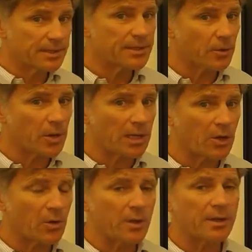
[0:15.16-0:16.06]
It's still quite a
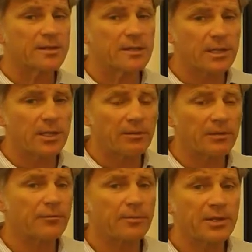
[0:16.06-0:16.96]
long one because there's a lot of
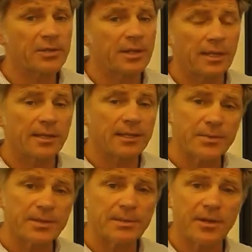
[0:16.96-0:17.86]
information here. This
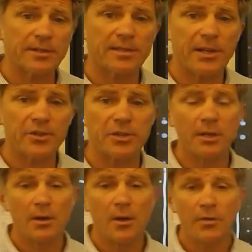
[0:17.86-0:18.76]
was the
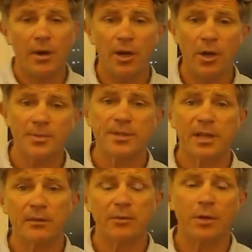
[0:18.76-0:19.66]
presentation that I hoped to
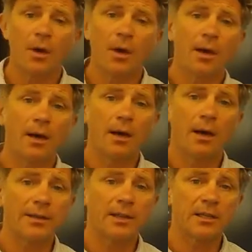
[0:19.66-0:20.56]
give you
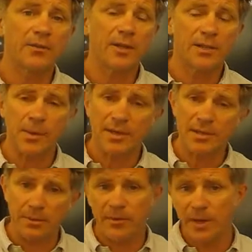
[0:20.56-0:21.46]
at the end of last week.
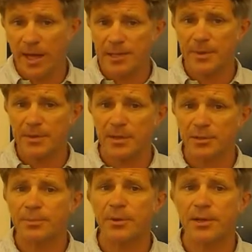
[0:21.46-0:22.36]
Some of it has been
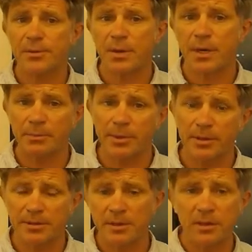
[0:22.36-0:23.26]
touched upon elsewhere, but
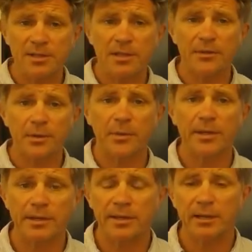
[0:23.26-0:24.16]
there's a lot of stuff that we
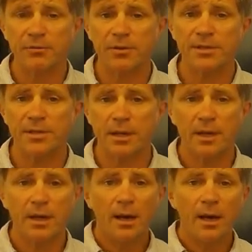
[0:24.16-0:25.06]
need to get across here.
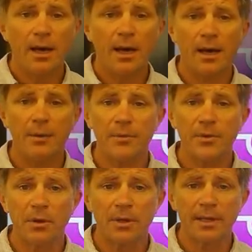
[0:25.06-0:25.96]

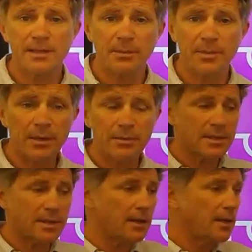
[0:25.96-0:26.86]
Not least
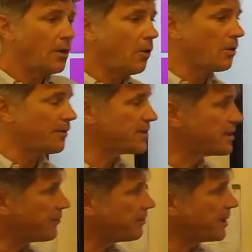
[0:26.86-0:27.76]
about all of
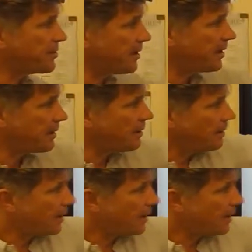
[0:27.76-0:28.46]
this information here,